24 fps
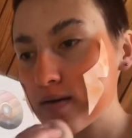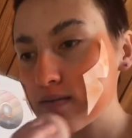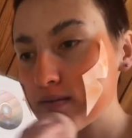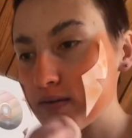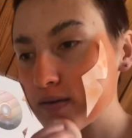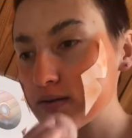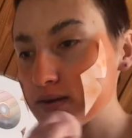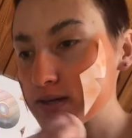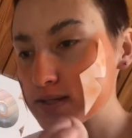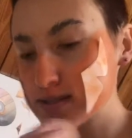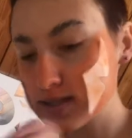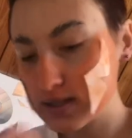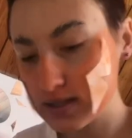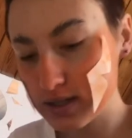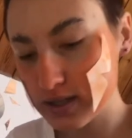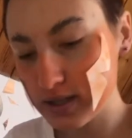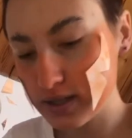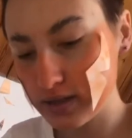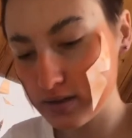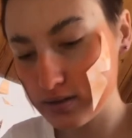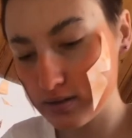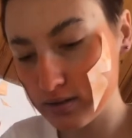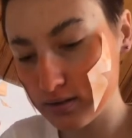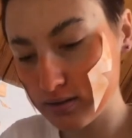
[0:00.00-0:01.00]
first
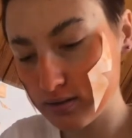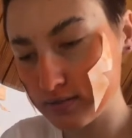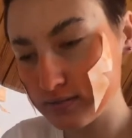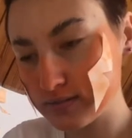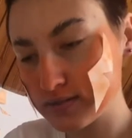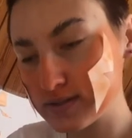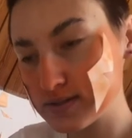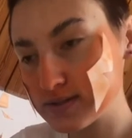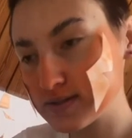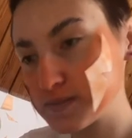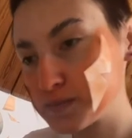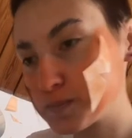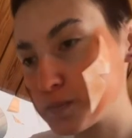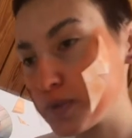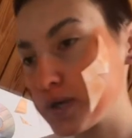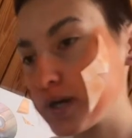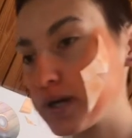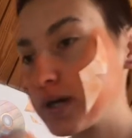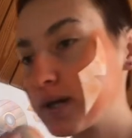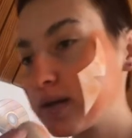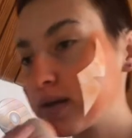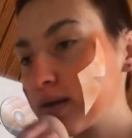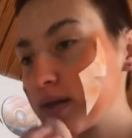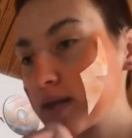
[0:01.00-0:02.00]
layer of this
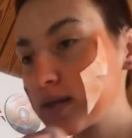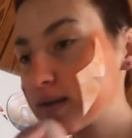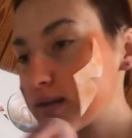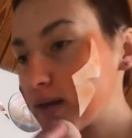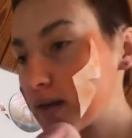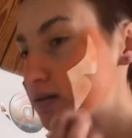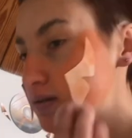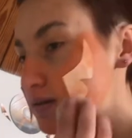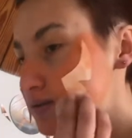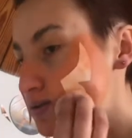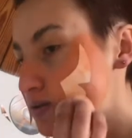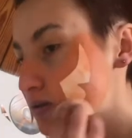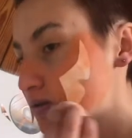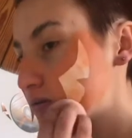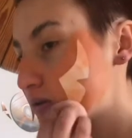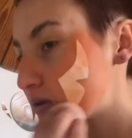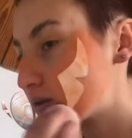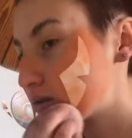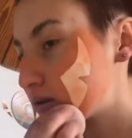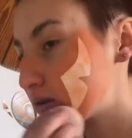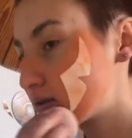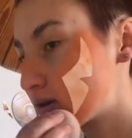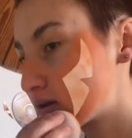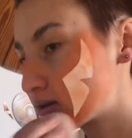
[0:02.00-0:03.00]
paint, so
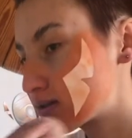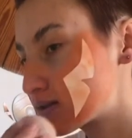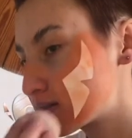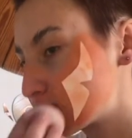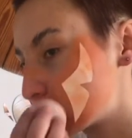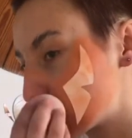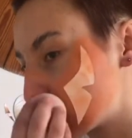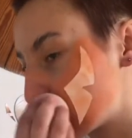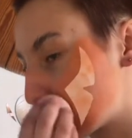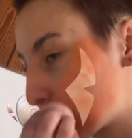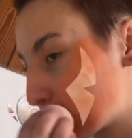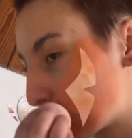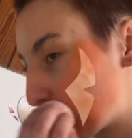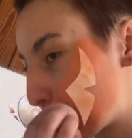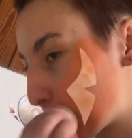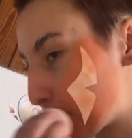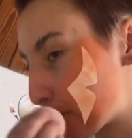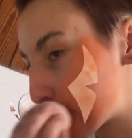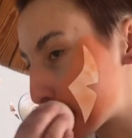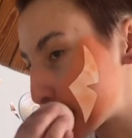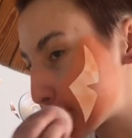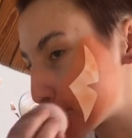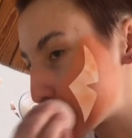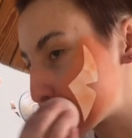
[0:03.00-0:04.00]
it doesn't need
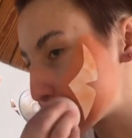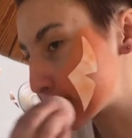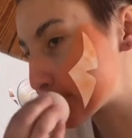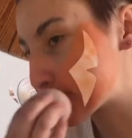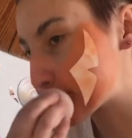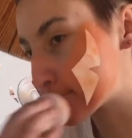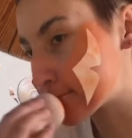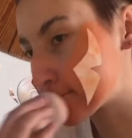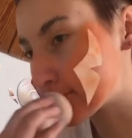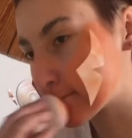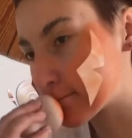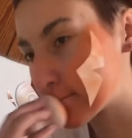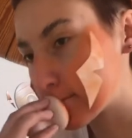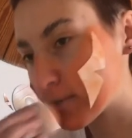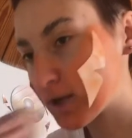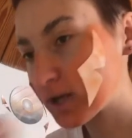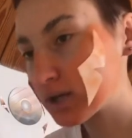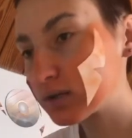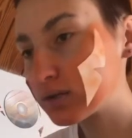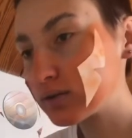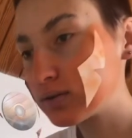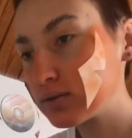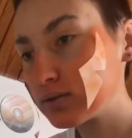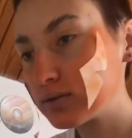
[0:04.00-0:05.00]

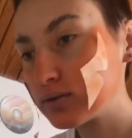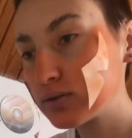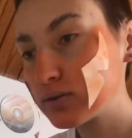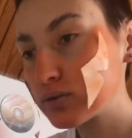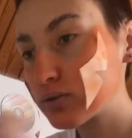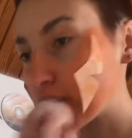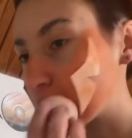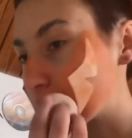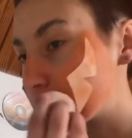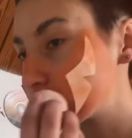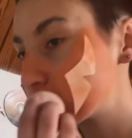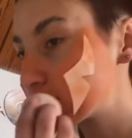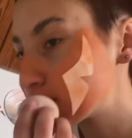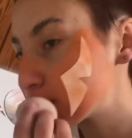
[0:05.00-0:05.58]
to look great.